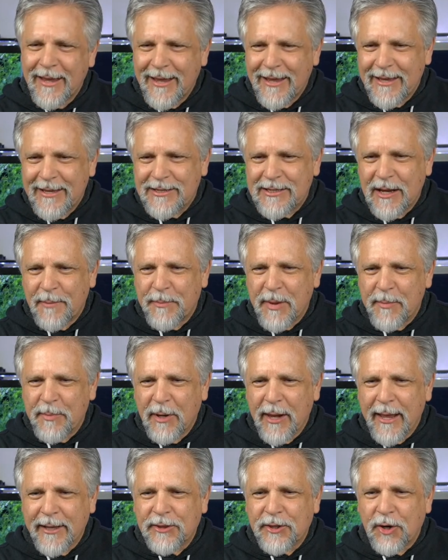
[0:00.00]
Some
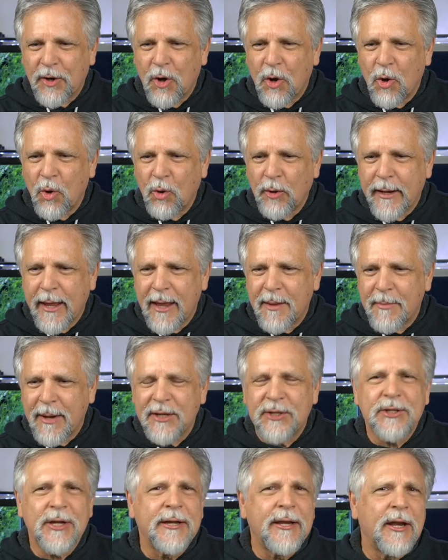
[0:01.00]
people like their whole name. My
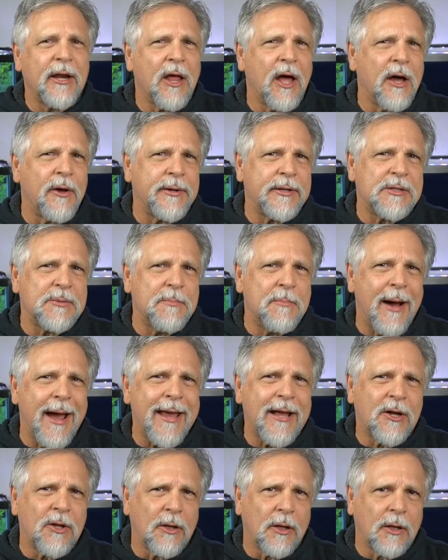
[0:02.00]
son in law is
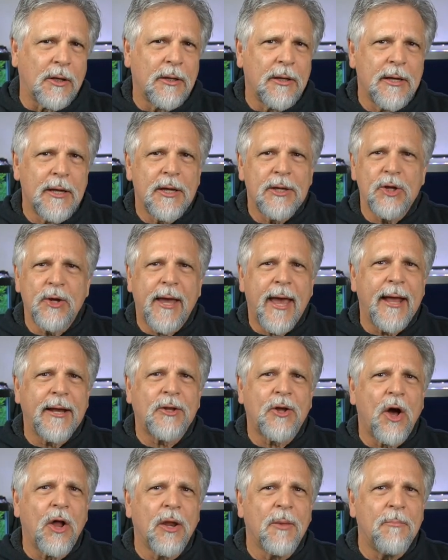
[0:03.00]
Michael. You can't
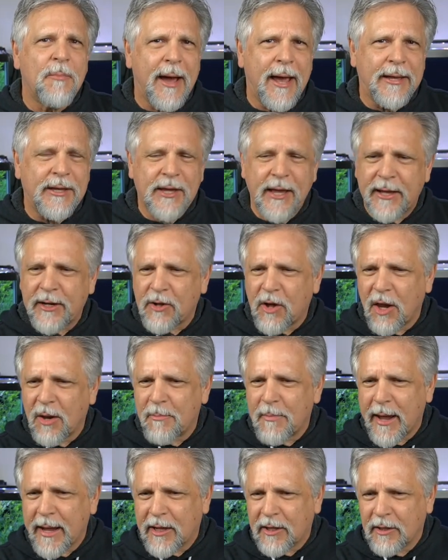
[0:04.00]
call him Mike, you got to call
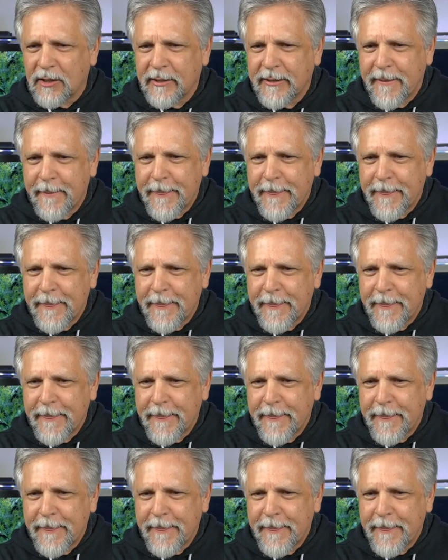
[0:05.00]
him Michael.